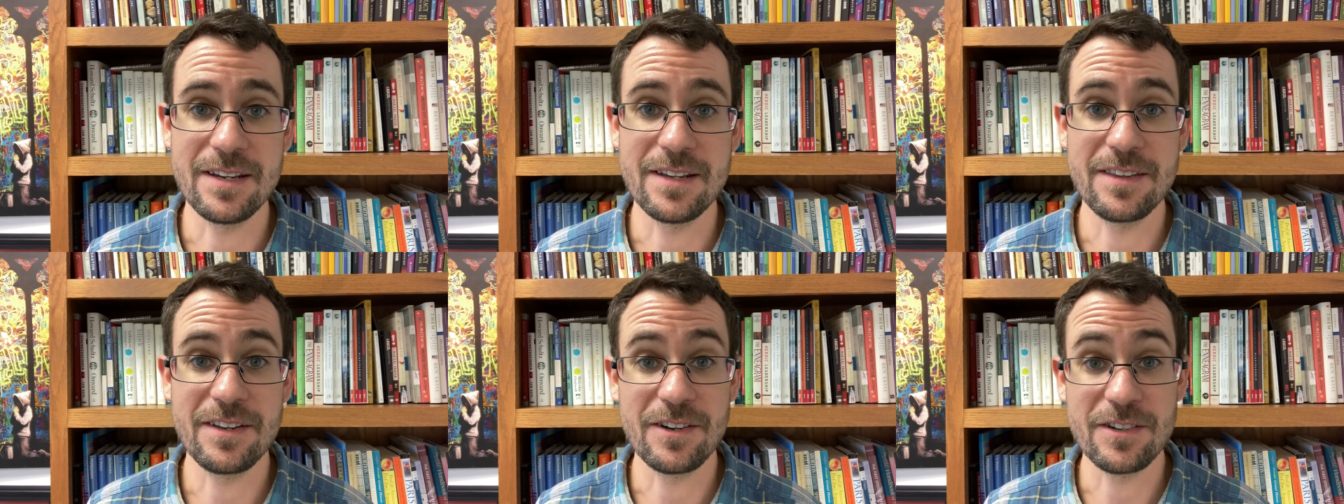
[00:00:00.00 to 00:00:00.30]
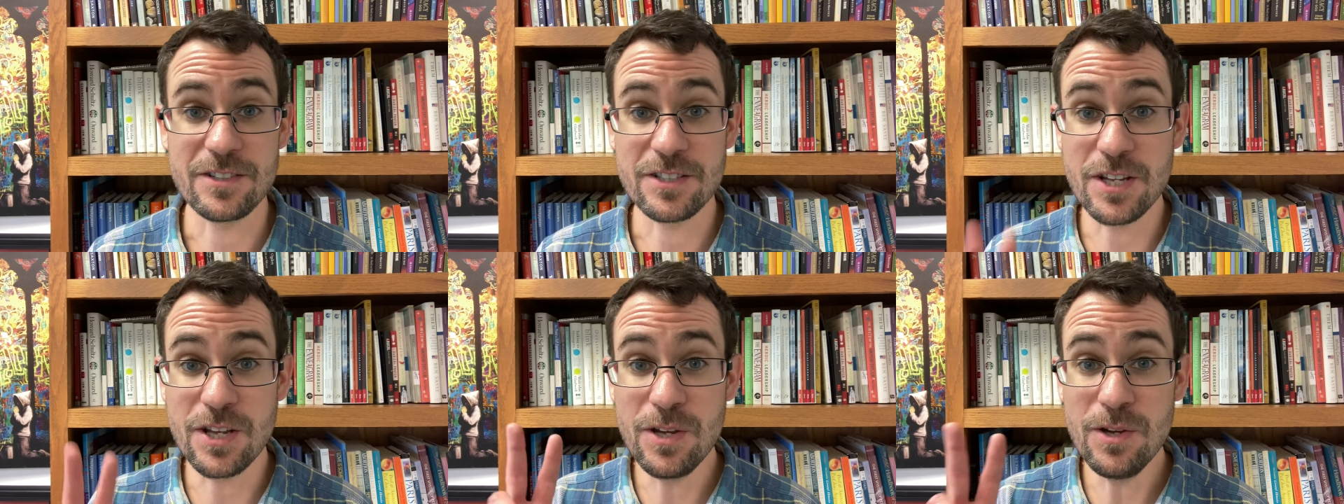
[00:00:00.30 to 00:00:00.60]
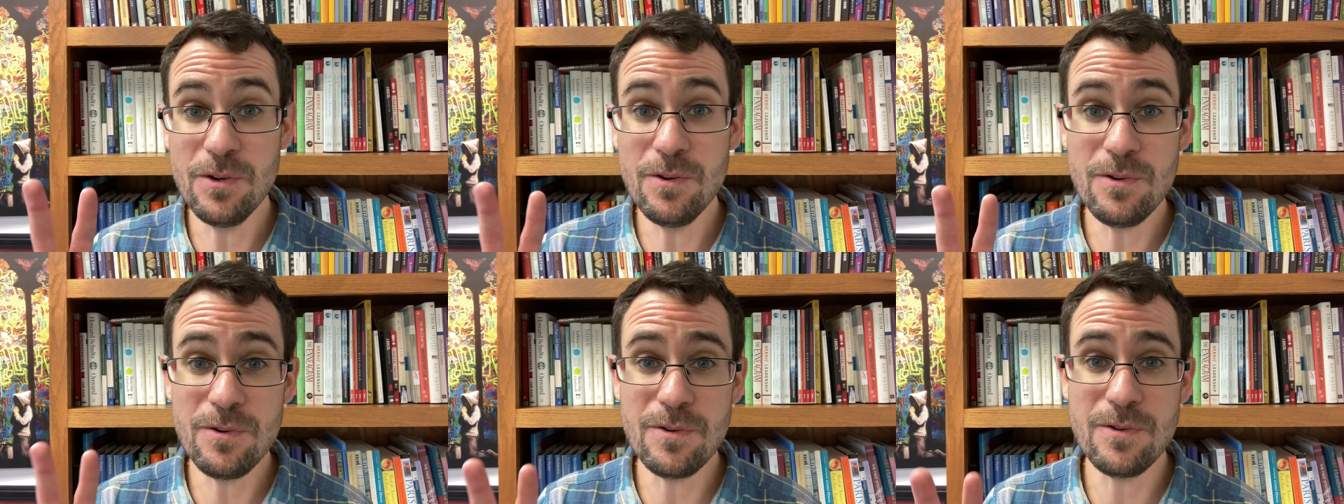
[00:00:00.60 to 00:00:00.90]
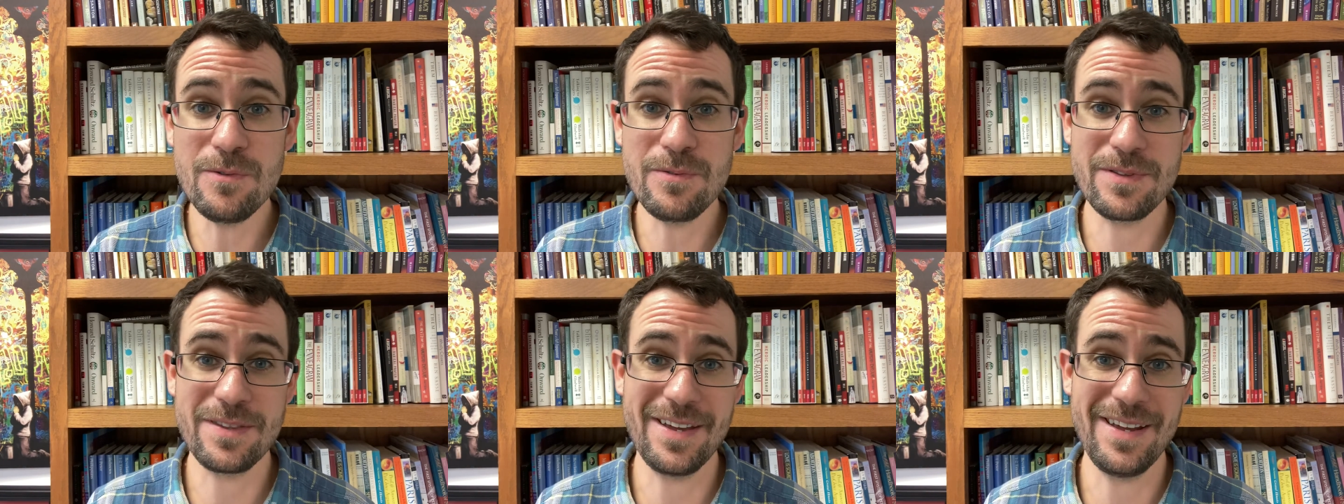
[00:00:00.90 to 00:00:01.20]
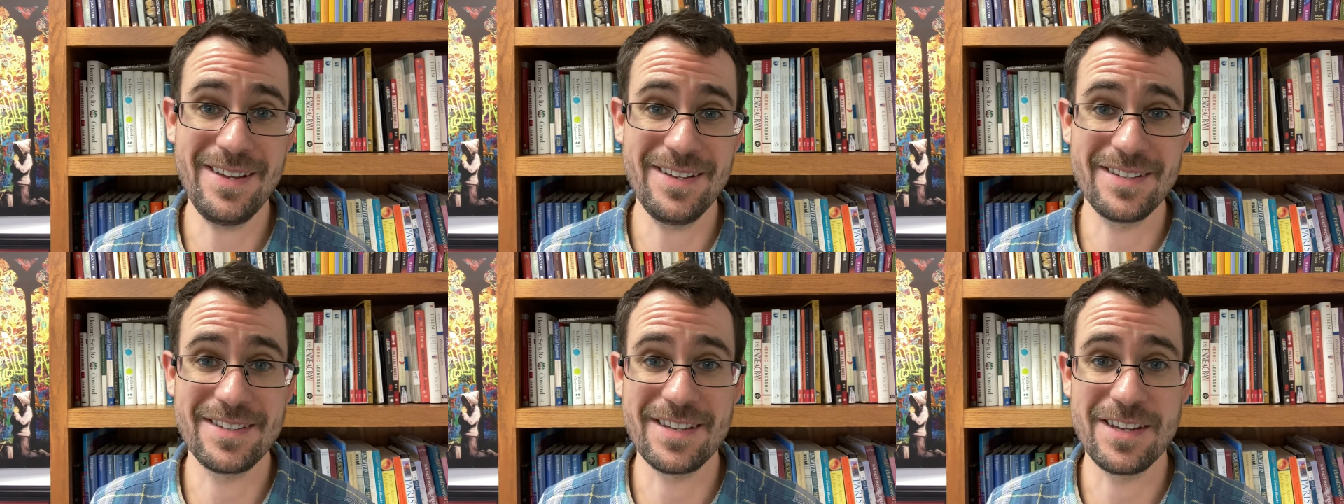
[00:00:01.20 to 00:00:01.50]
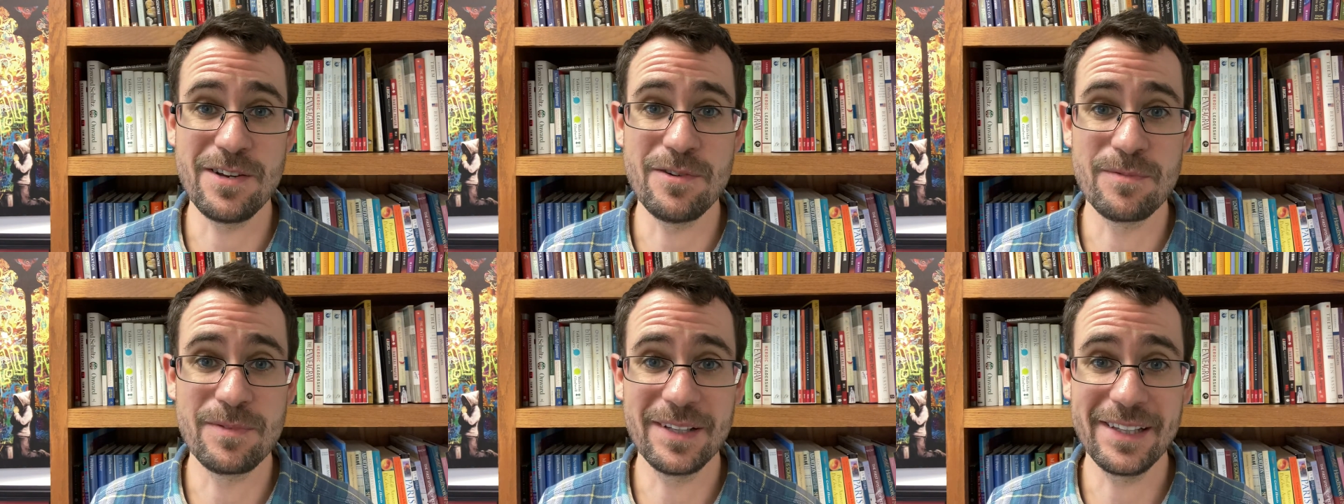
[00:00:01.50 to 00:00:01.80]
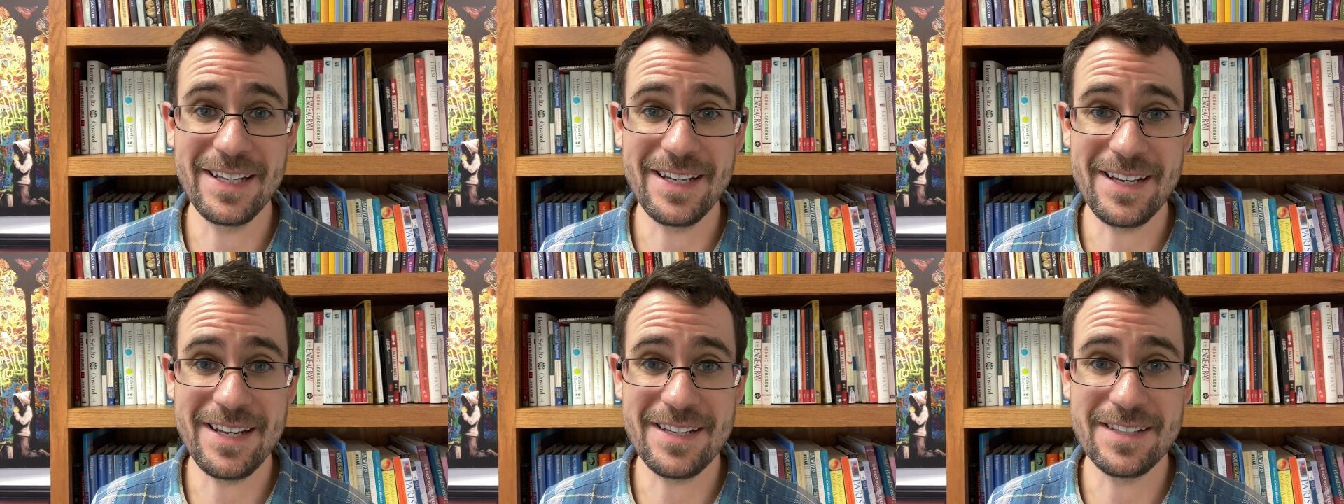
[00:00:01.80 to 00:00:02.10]
And there are two things that you
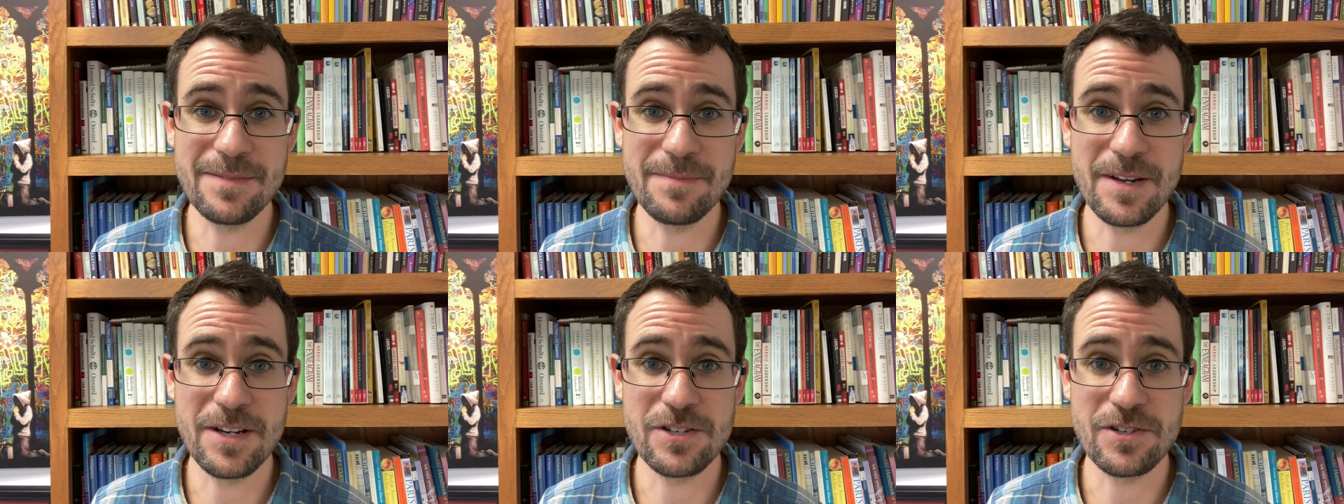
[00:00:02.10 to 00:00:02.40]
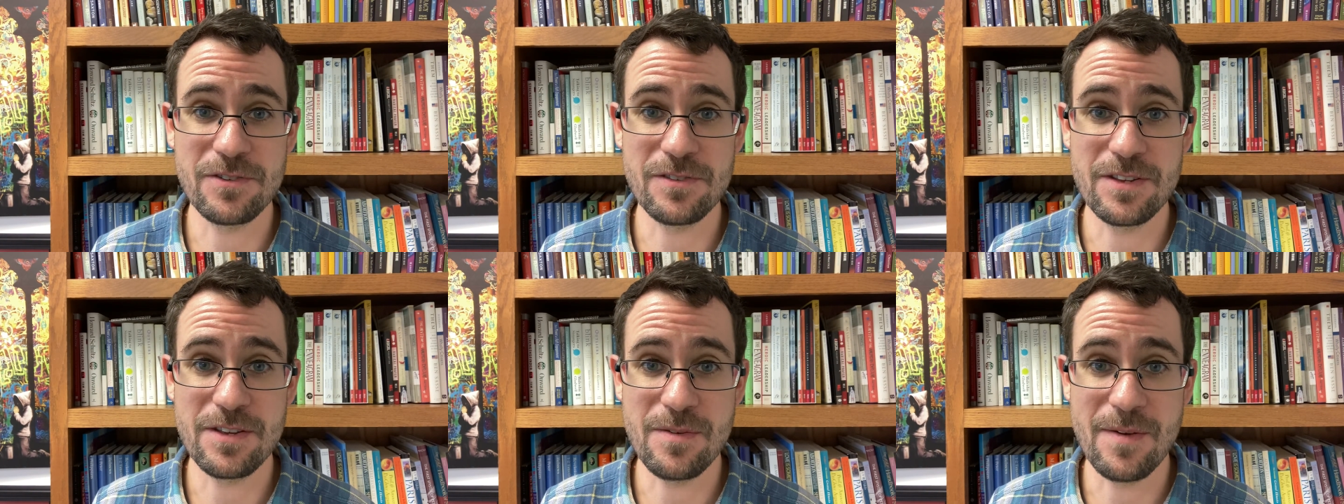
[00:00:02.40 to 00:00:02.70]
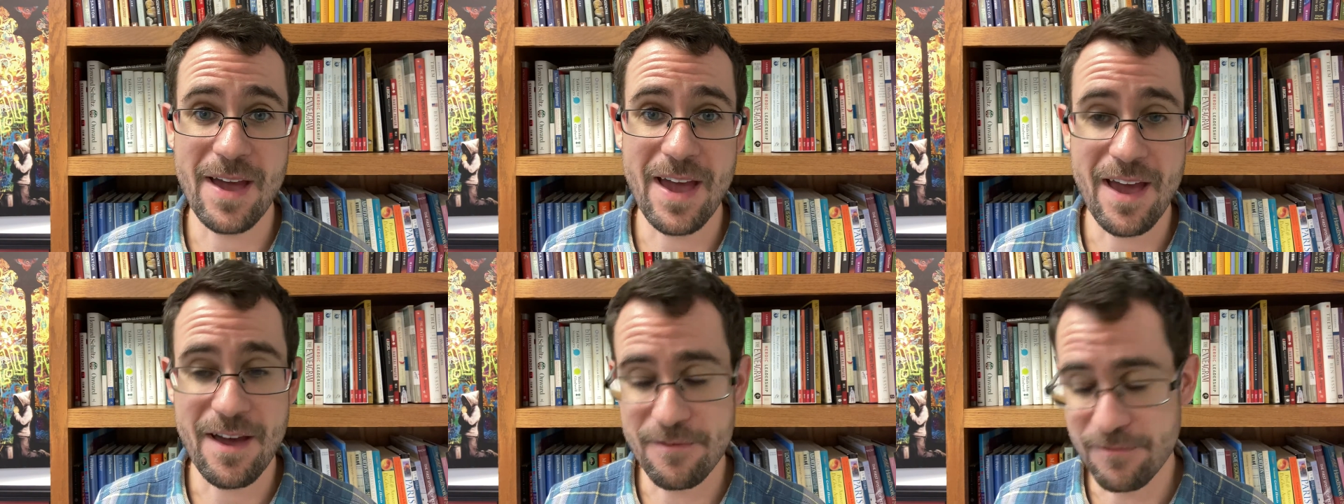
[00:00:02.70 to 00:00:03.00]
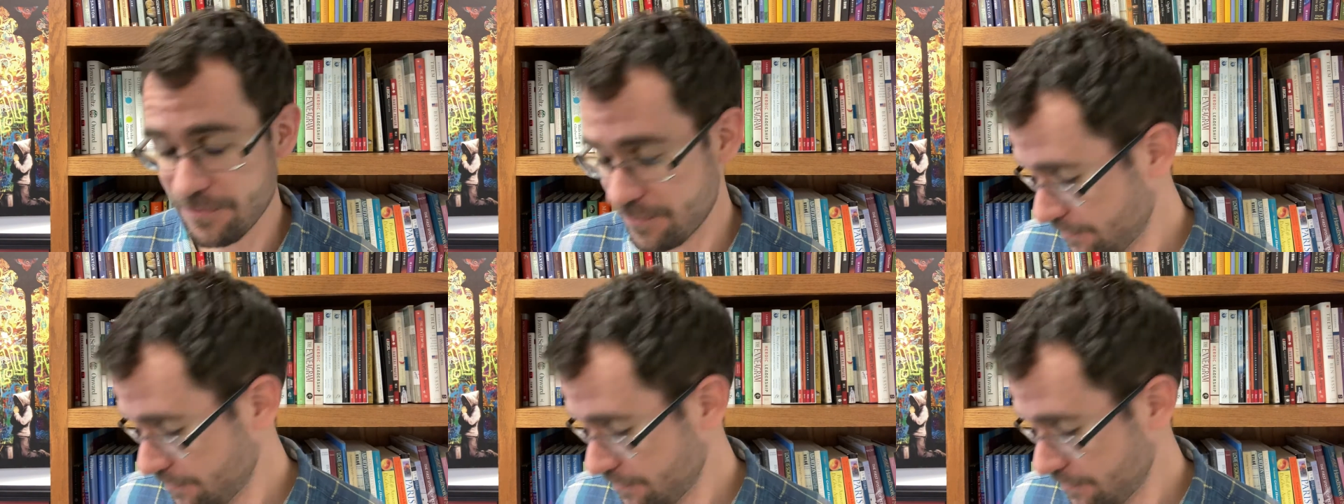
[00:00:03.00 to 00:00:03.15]
really need to make sure that you have.